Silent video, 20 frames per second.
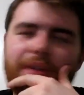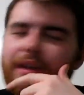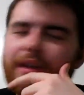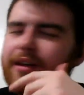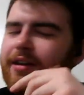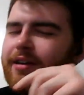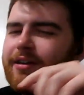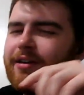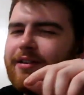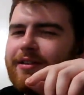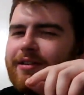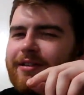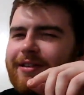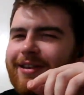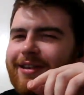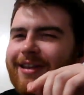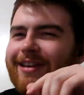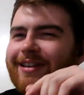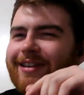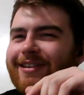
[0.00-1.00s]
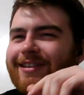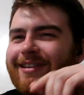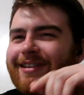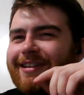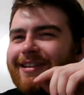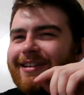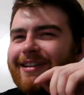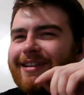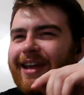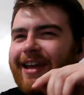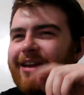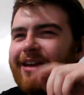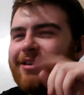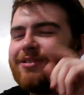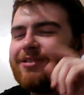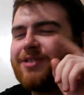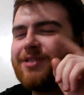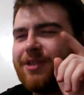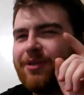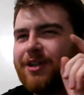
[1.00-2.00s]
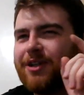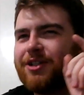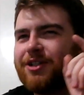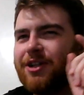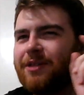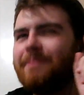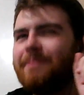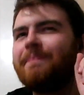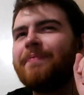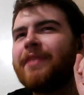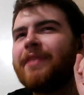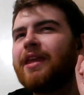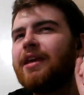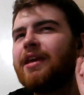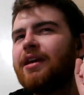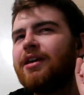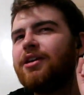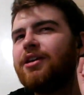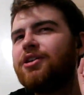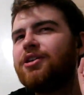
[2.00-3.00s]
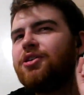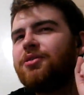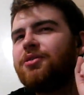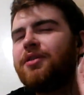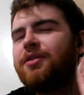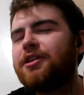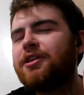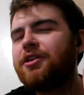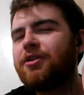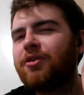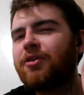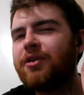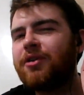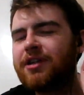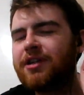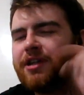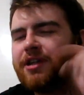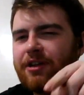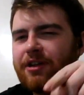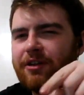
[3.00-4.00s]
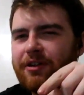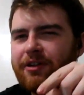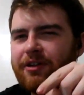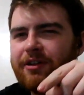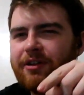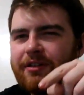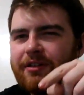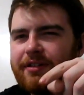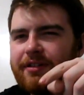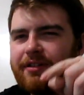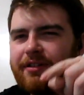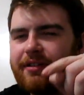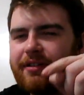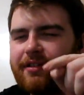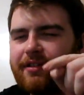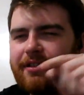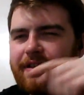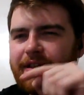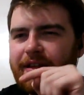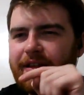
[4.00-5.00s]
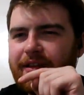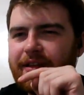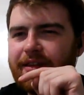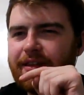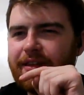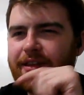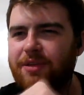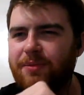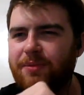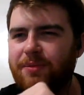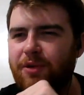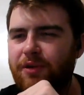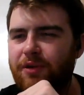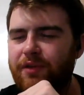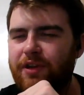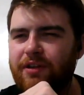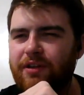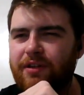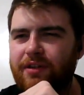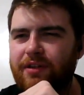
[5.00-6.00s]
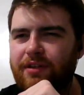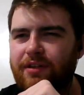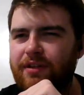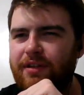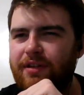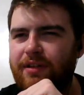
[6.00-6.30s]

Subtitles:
Do you think? Here's the question: do you think they're going to kill her in this movie?